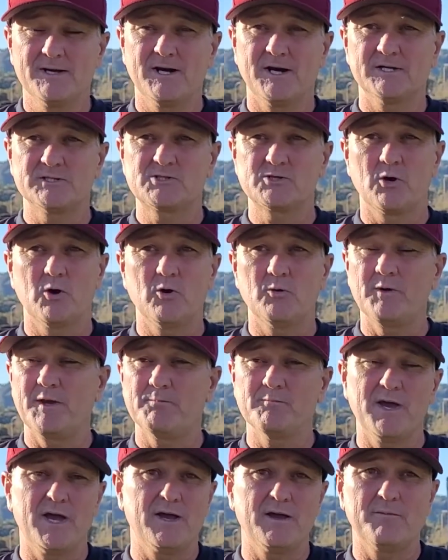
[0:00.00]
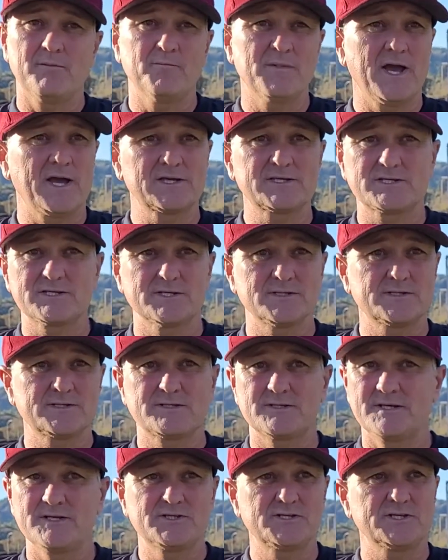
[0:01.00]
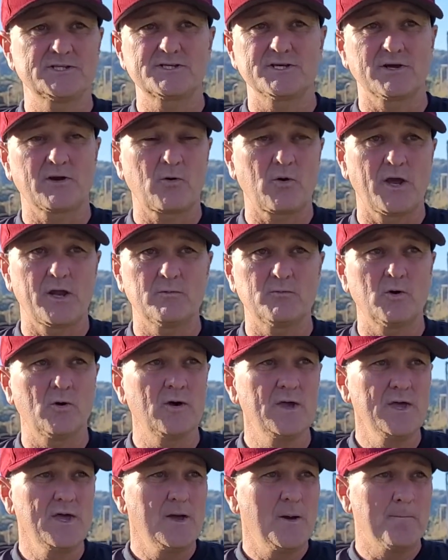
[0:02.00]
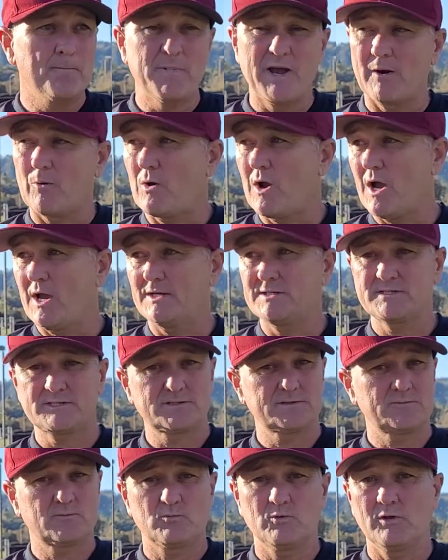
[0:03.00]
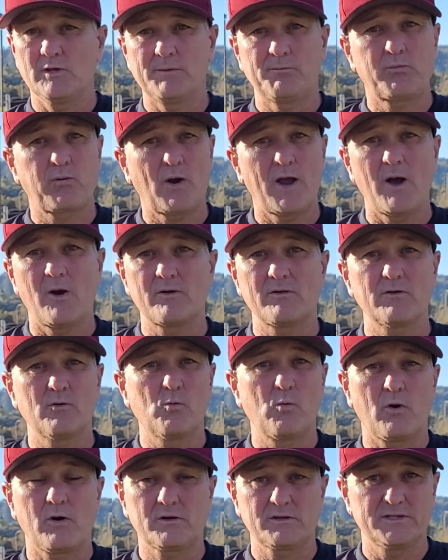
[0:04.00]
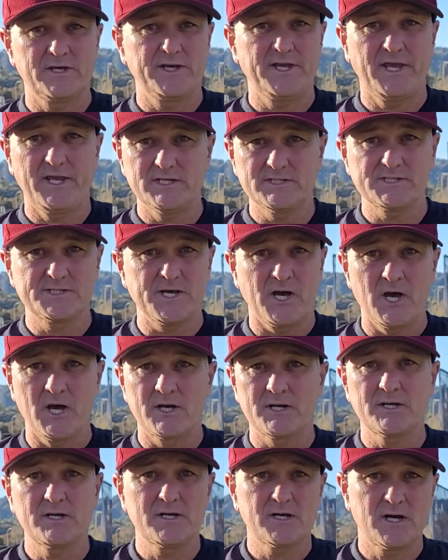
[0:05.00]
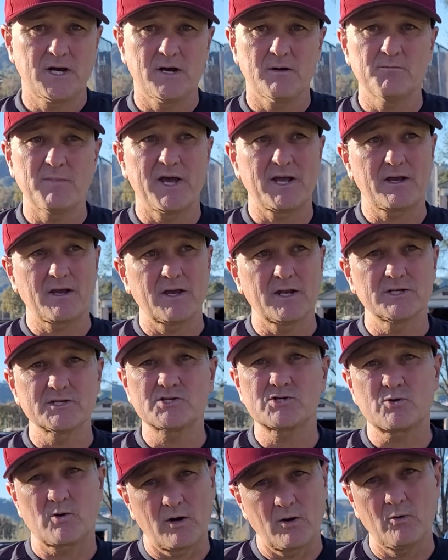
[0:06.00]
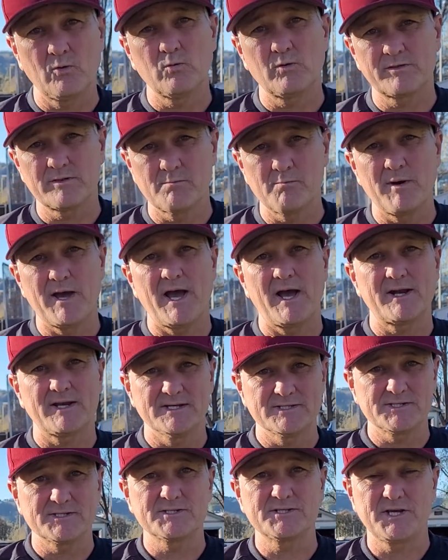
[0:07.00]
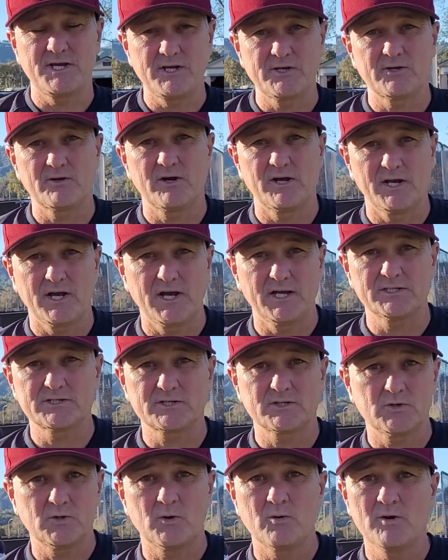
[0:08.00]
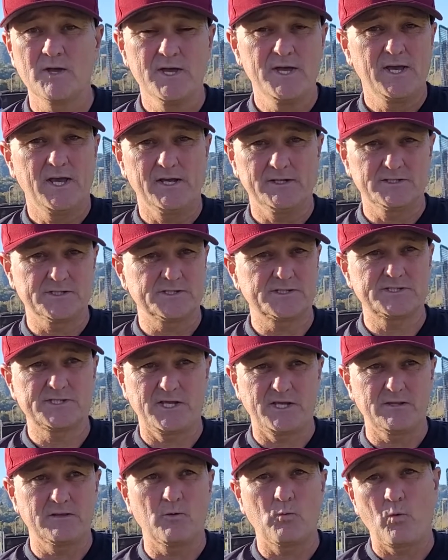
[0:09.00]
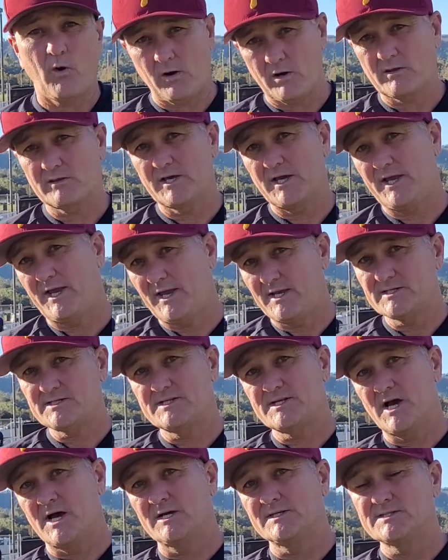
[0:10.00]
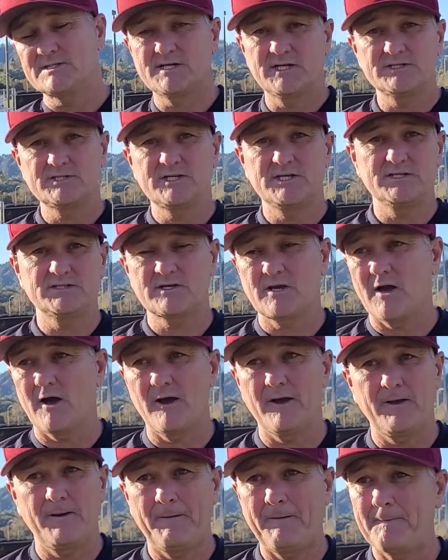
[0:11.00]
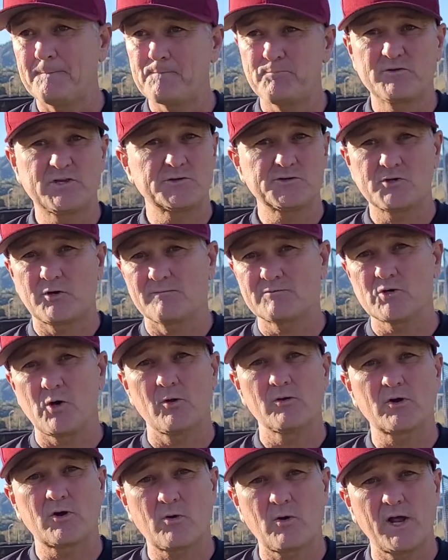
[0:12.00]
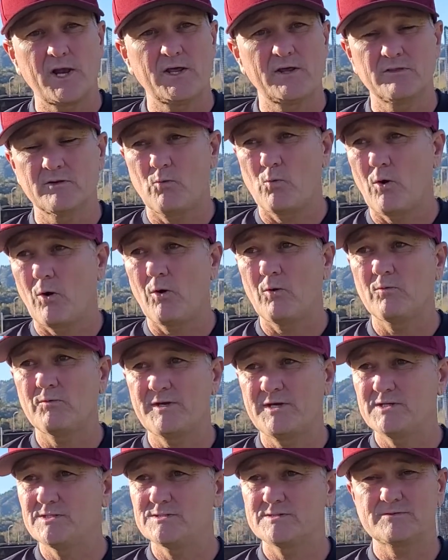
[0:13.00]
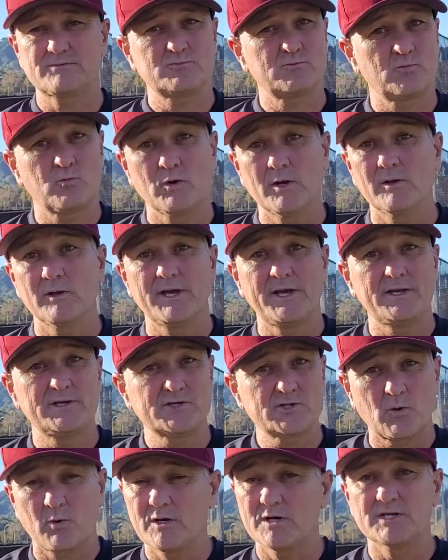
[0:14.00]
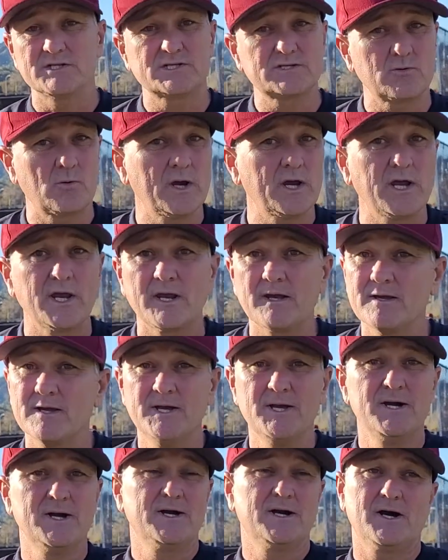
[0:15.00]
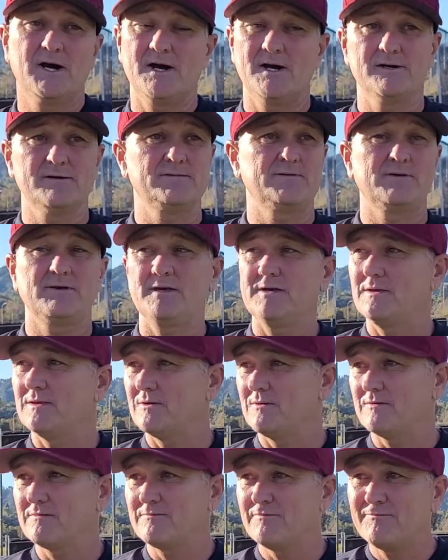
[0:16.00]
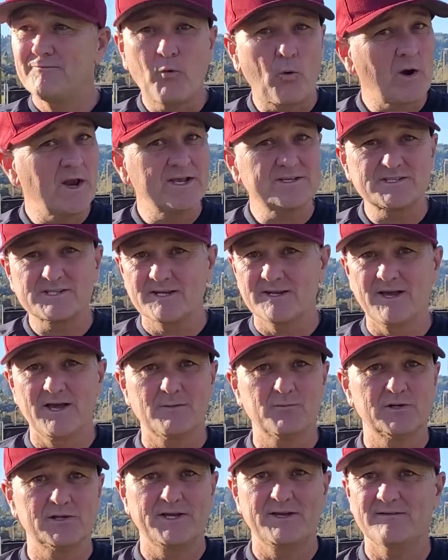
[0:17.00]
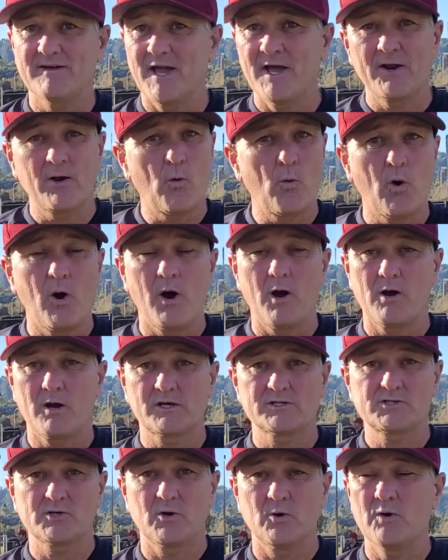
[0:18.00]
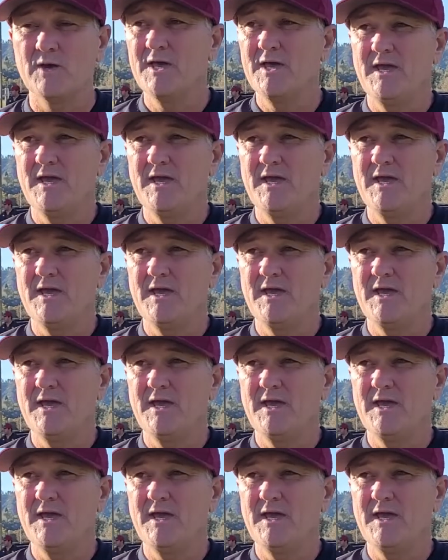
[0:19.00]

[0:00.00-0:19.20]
Uh, so we, Matt, Max is he's just incredible. Matt Rice, really proud of the work that he's done. Uh, Matt kind of struggled with the bat as a senior in high school, and to see the work that he's done since he's got here deserves all the credit in the world. He's really shortened his swing, uh, you know, four hits today, I believe, and a walk. So